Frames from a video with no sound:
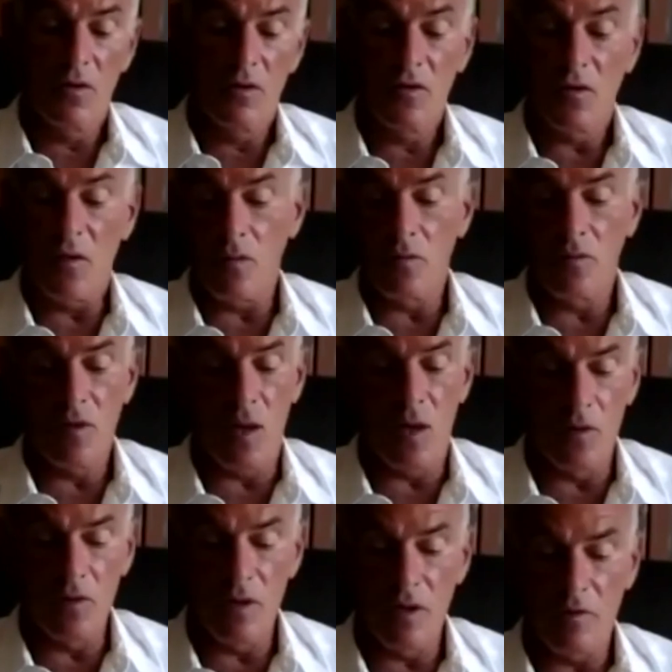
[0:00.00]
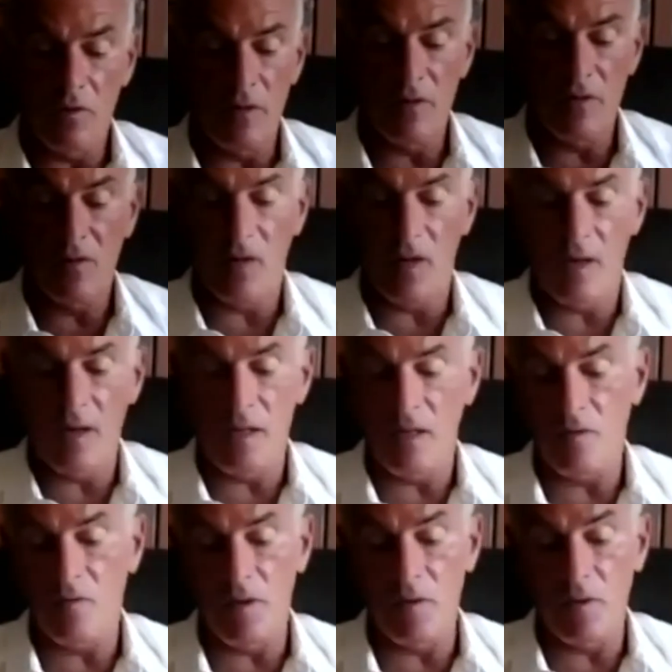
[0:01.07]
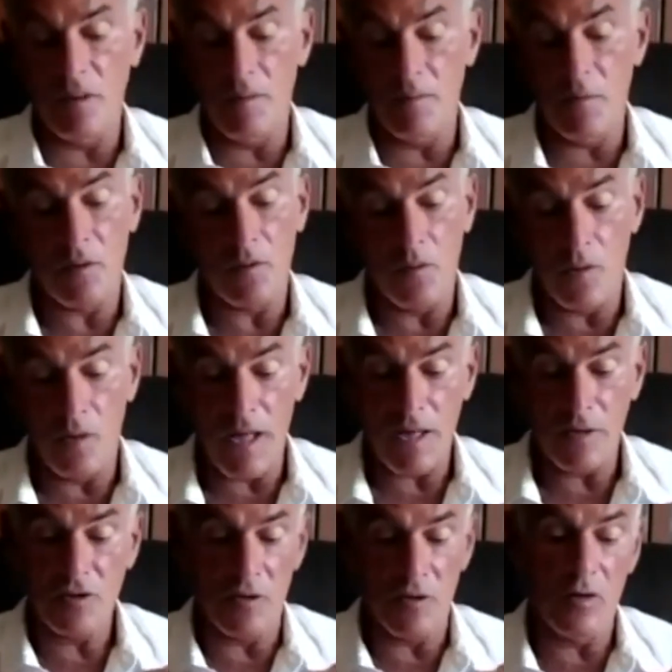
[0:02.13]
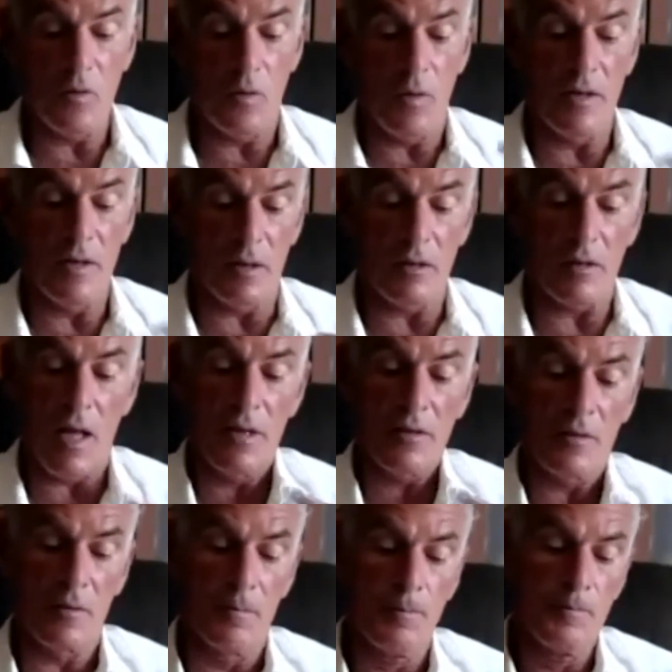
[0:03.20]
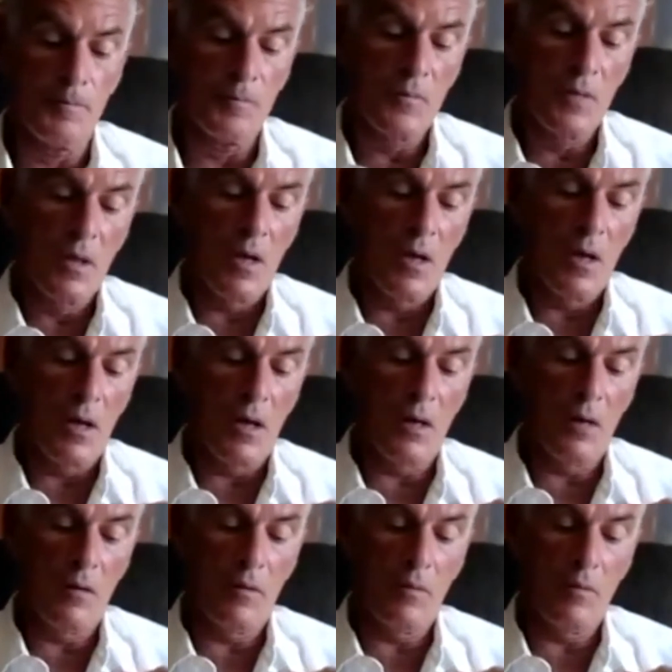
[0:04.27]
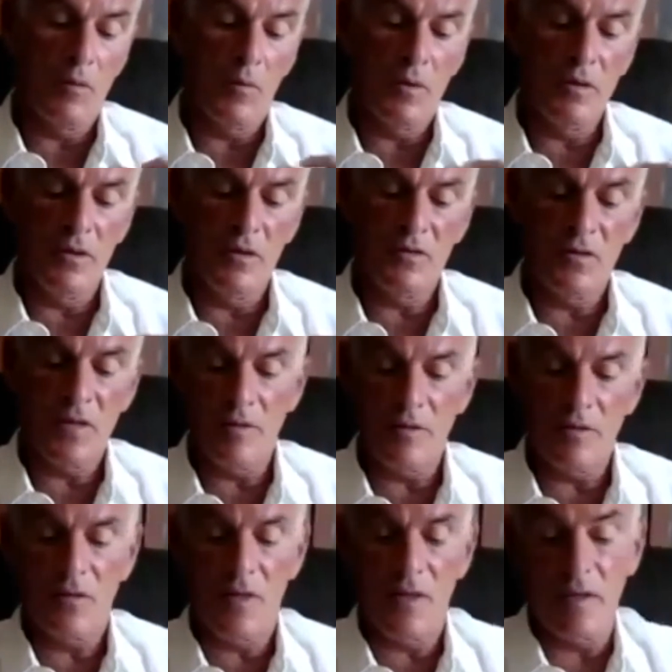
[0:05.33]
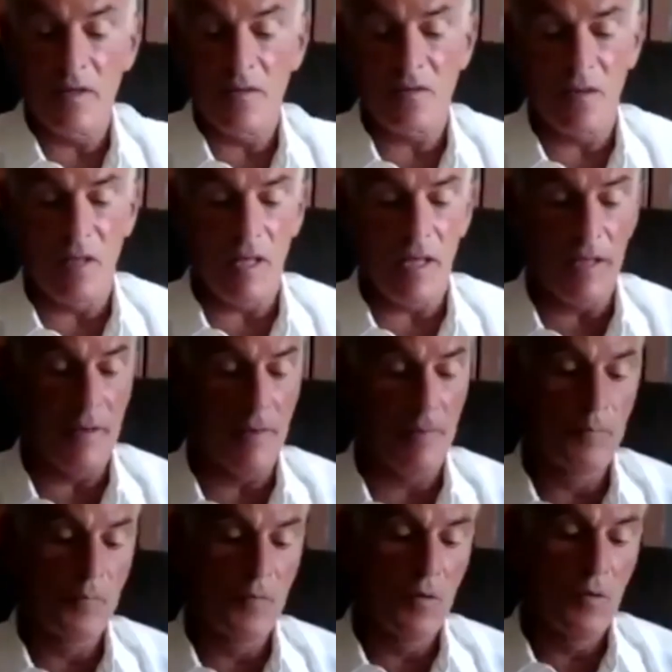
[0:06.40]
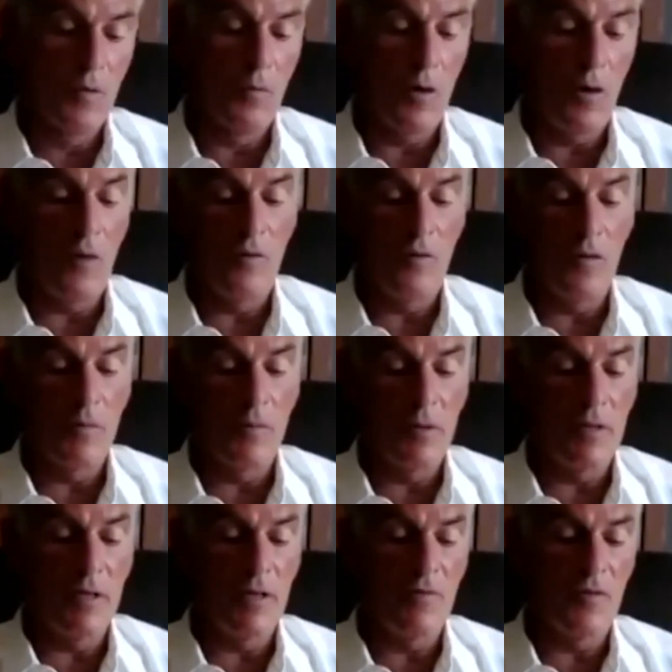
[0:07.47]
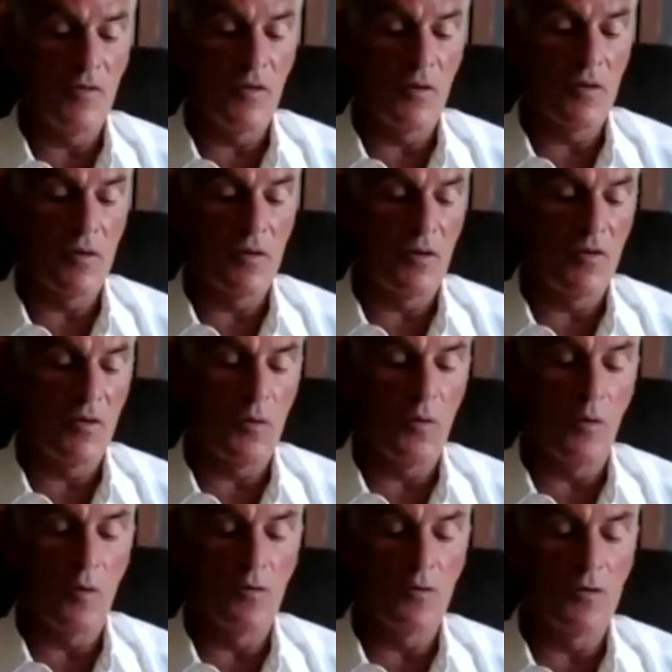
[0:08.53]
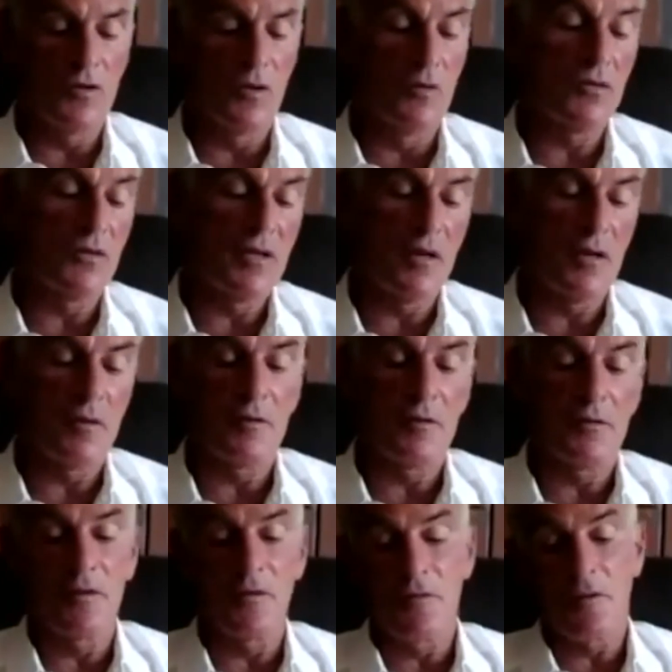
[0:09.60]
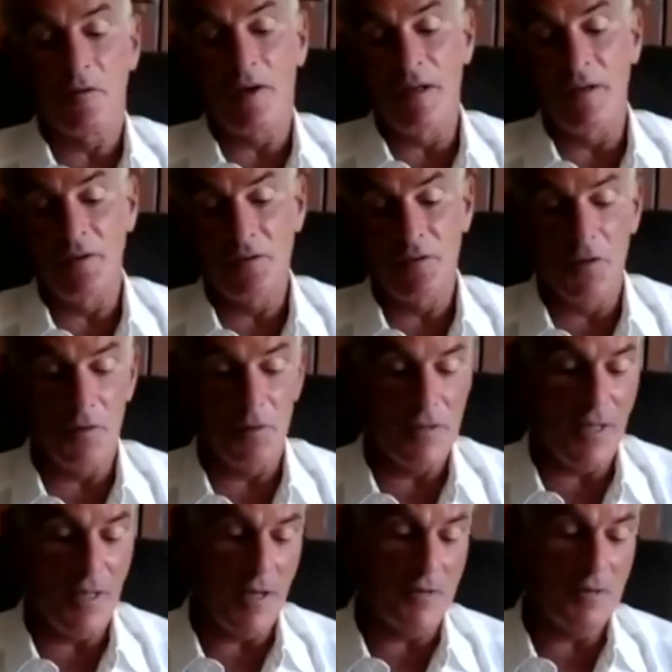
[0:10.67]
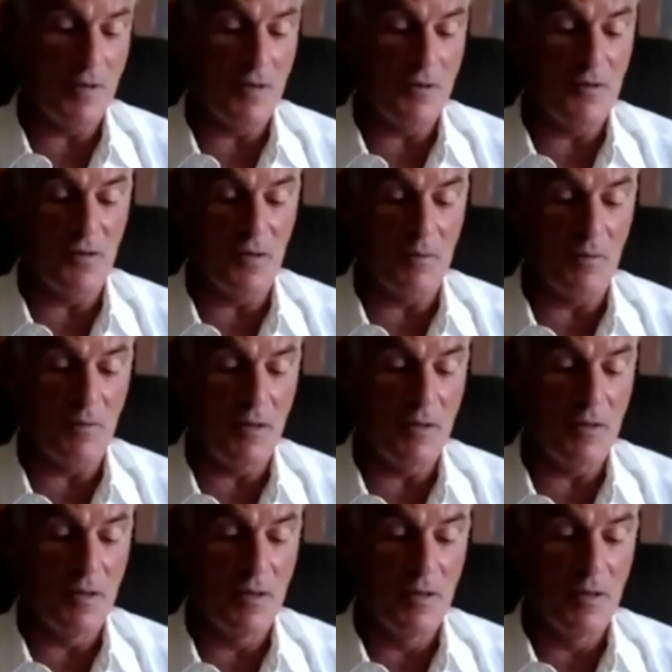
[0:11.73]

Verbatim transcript: So Tony Greenstein, I agree with him on actually quite a lot. Uh, but when he says things like, well, if you believe, if you, if you call Jews killers of Christ, you're an anti Semite.